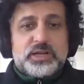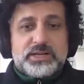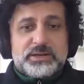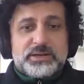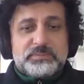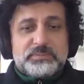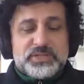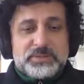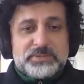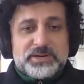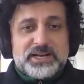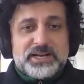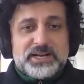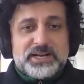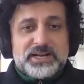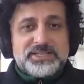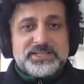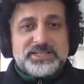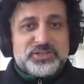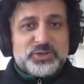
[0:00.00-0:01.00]
how important
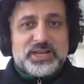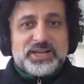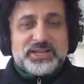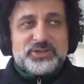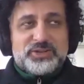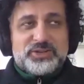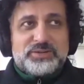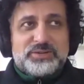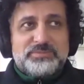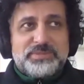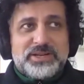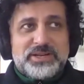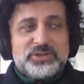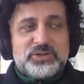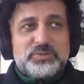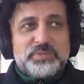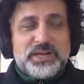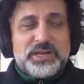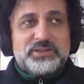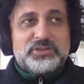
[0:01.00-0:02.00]
is it for
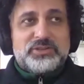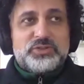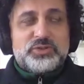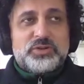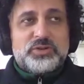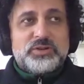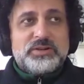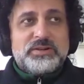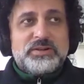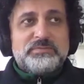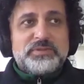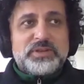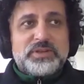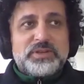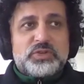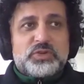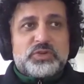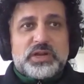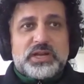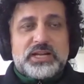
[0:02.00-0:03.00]
the country,
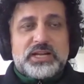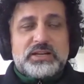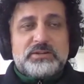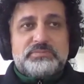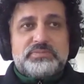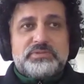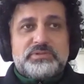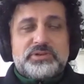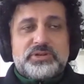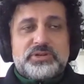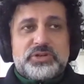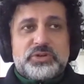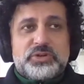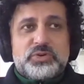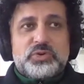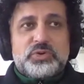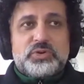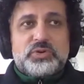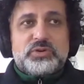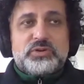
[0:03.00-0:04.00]
we will
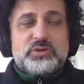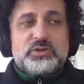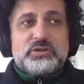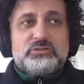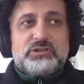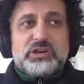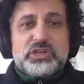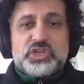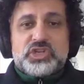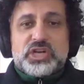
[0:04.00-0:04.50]
find more